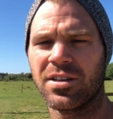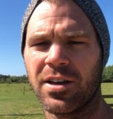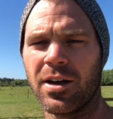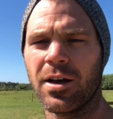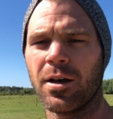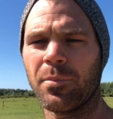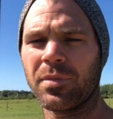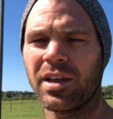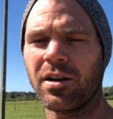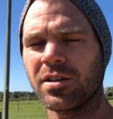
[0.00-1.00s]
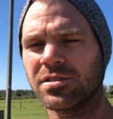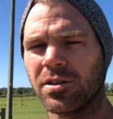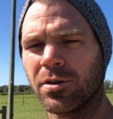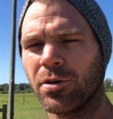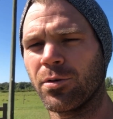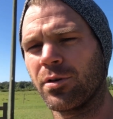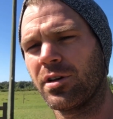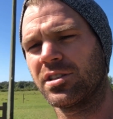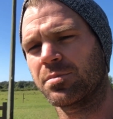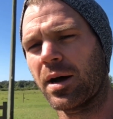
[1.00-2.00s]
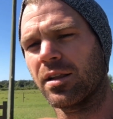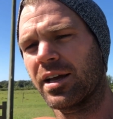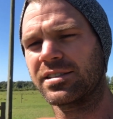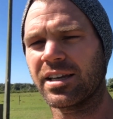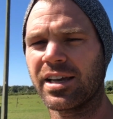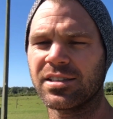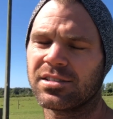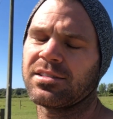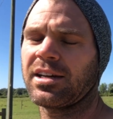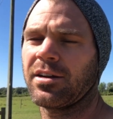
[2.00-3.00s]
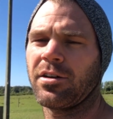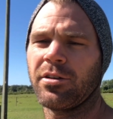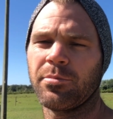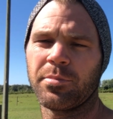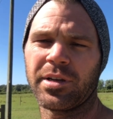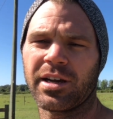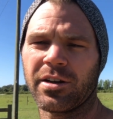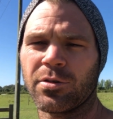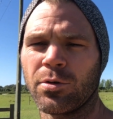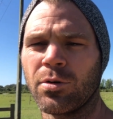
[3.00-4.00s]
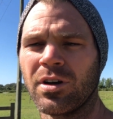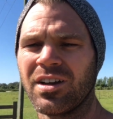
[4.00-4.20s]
and also spotlights, I guess, kind of on them. Be kind of cool.